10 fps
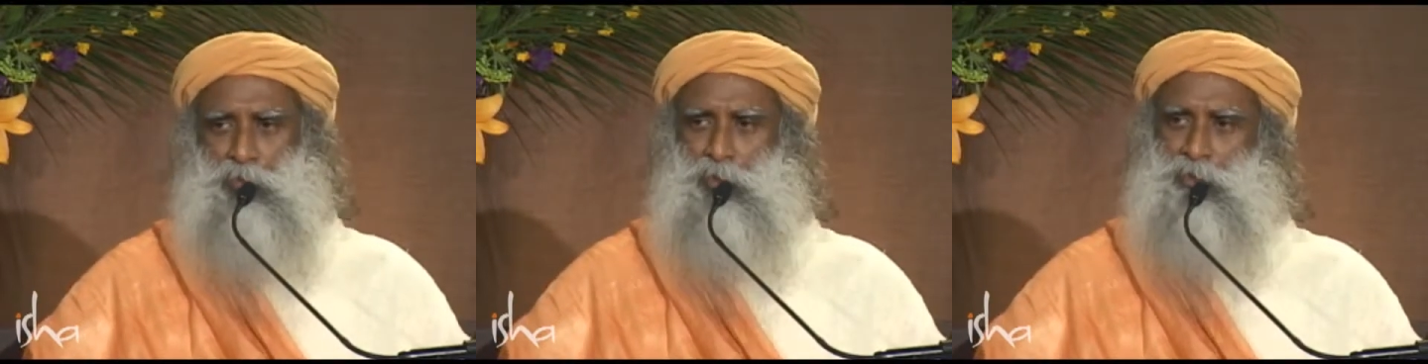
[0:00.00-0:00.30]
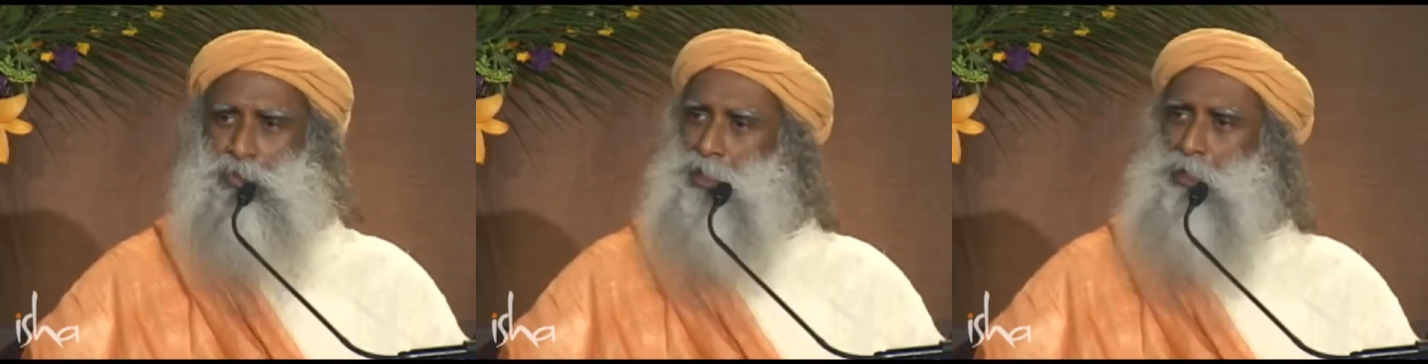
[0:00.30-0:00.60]

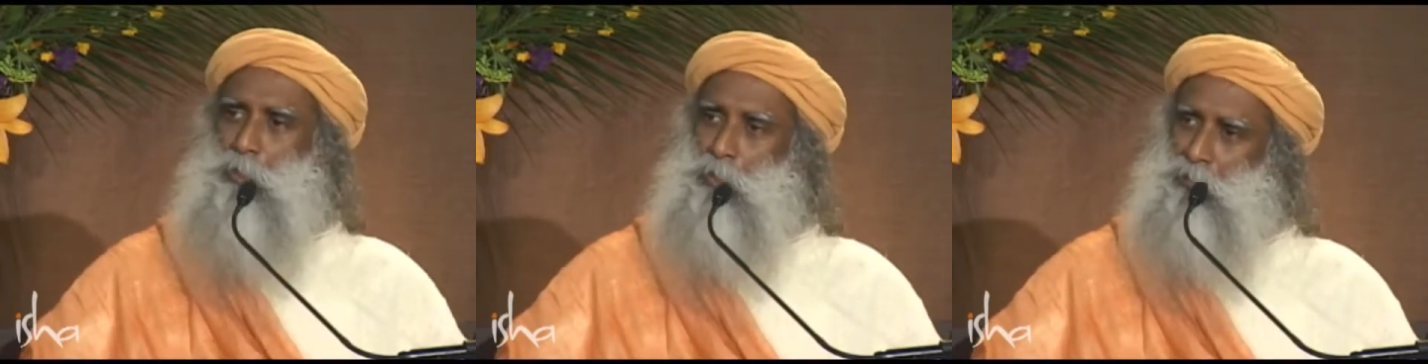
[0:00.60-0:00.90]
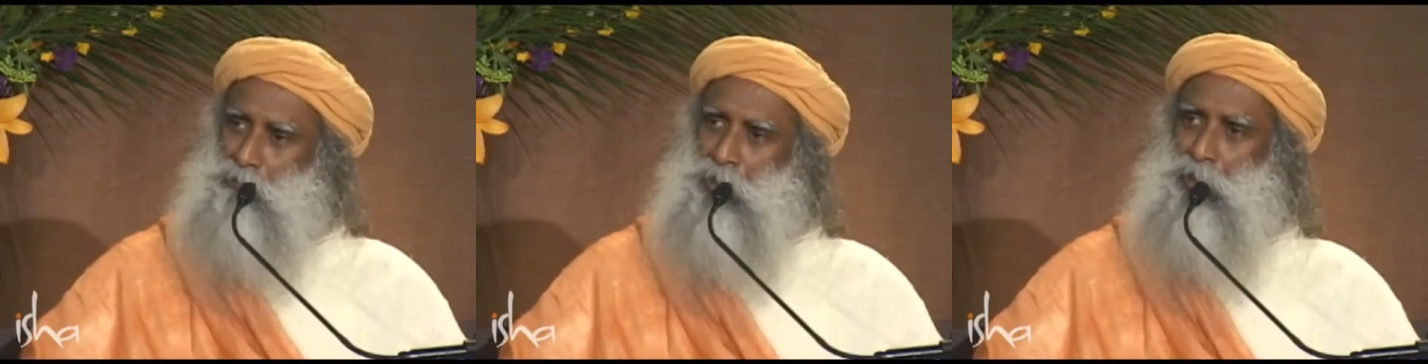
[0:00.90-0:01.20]
beings are capable
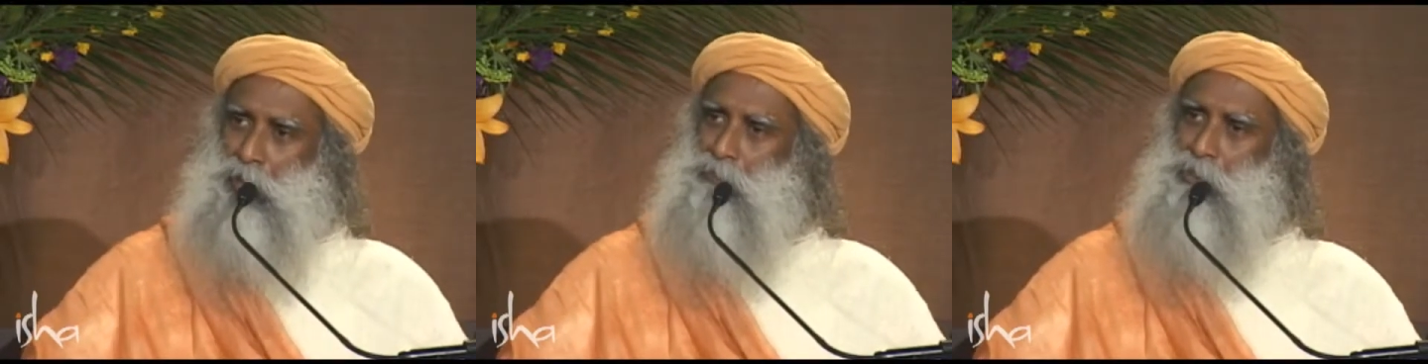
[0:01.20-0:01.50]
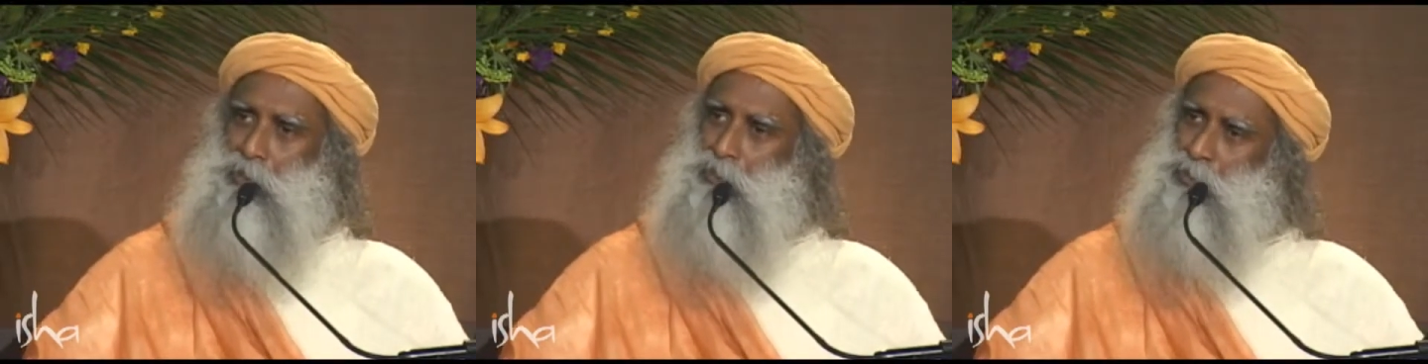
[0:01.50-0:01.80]
of being
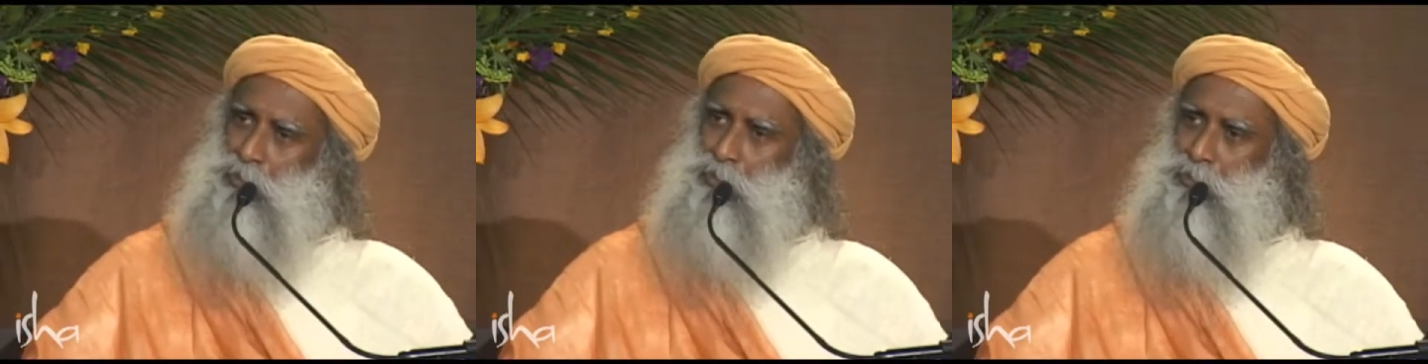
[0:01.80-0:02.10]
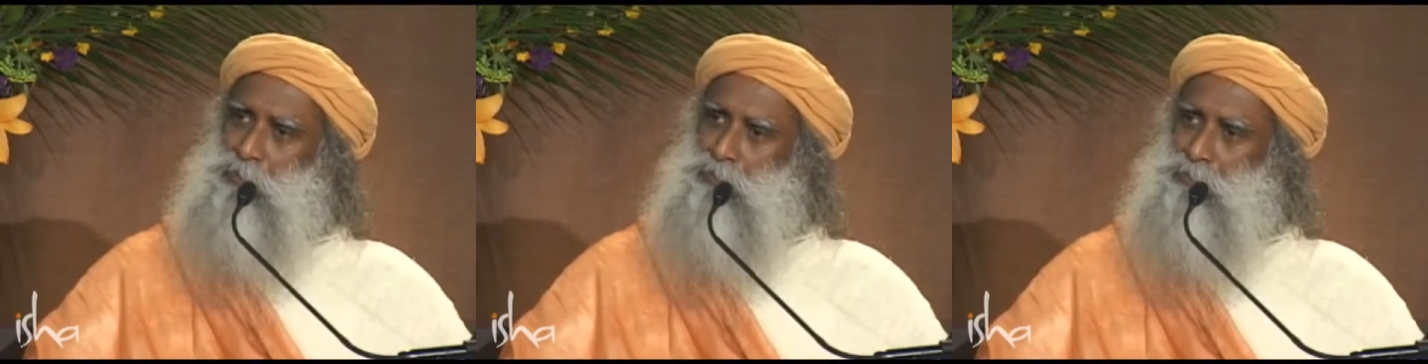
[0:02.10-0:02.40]
loving, isn't it
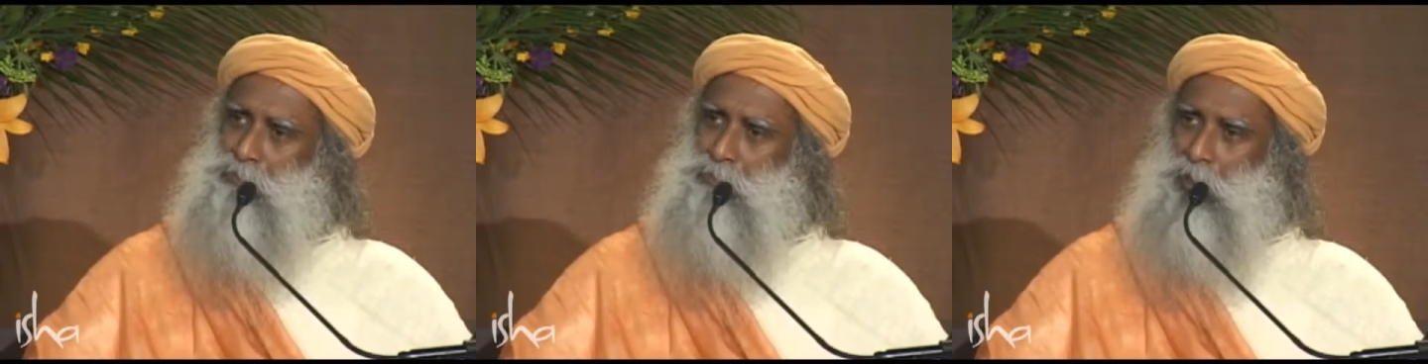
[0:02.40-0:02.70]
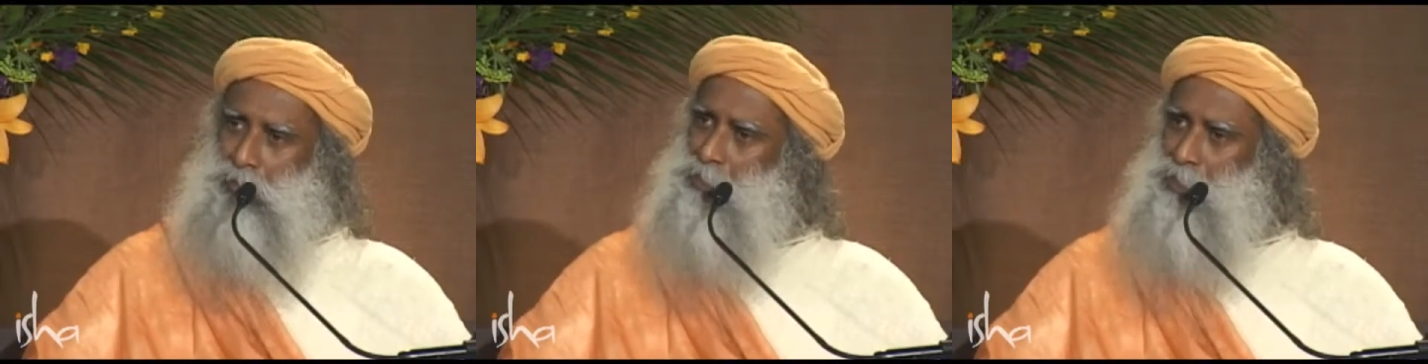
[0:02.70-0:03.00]
so?
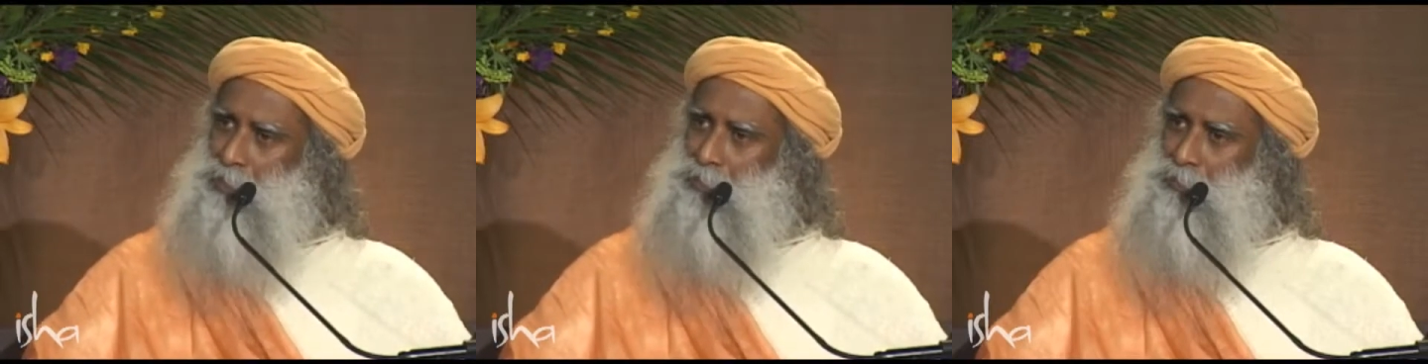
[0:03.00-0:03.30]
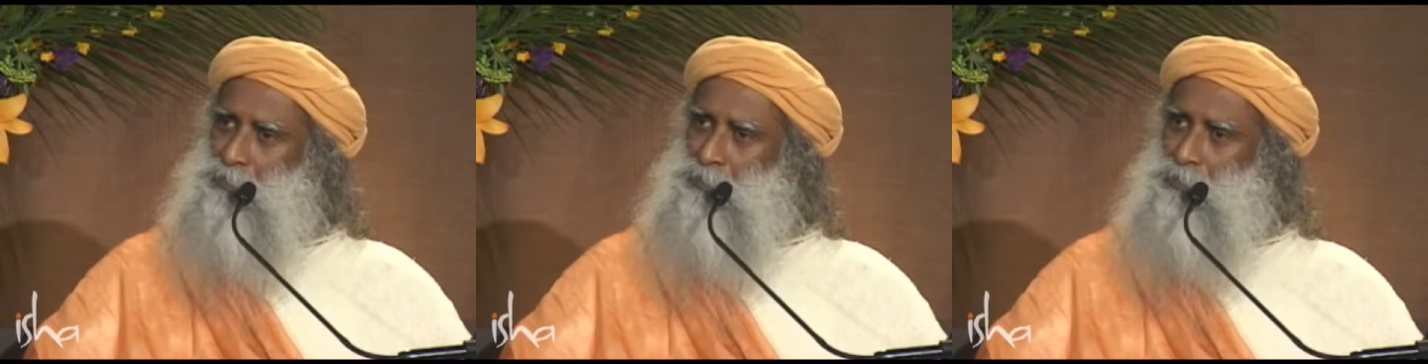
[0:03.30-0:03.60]
Are they?
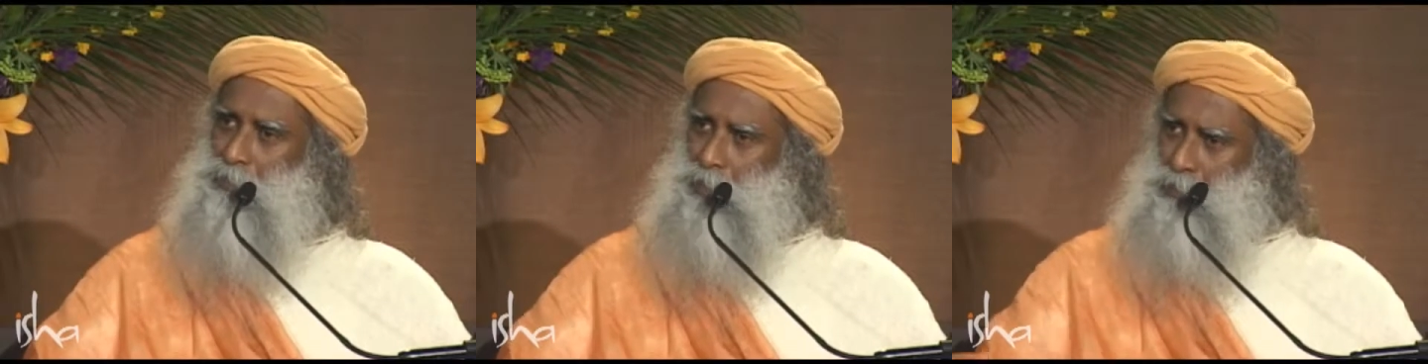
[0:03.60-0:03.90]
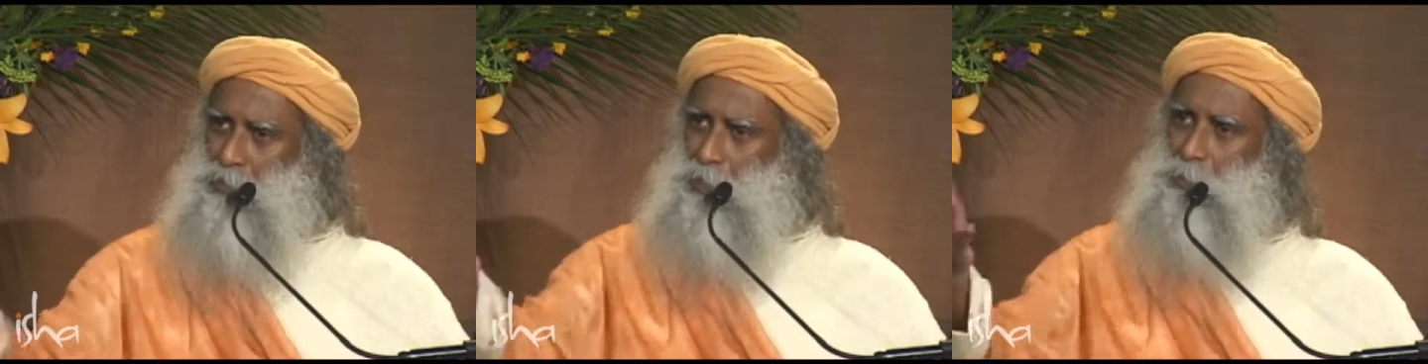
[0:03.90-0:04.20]

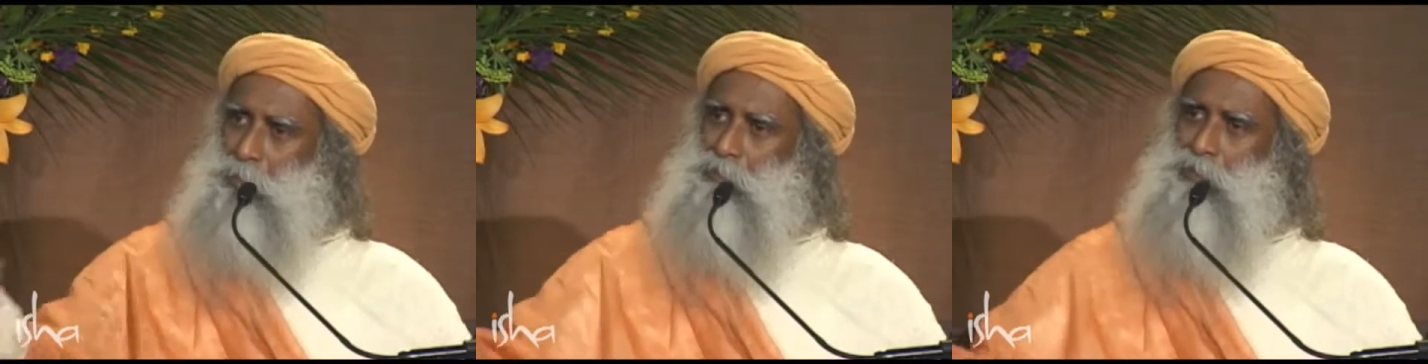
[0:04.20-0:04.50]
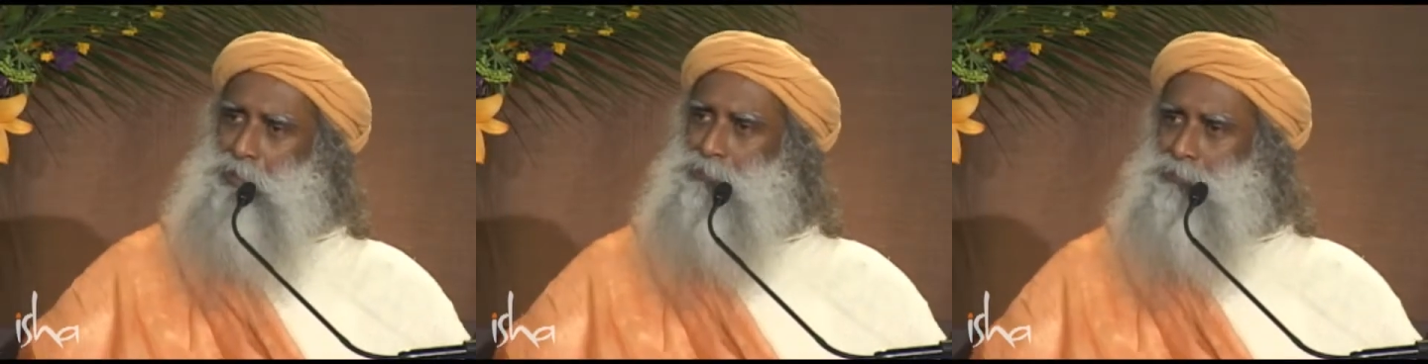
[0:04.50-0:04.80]
Are you capable of
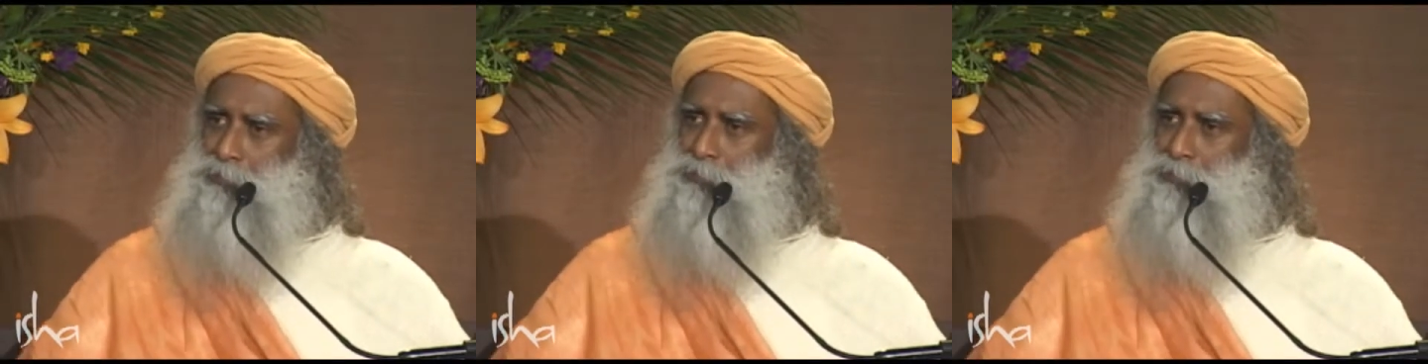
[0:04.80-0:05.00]
love?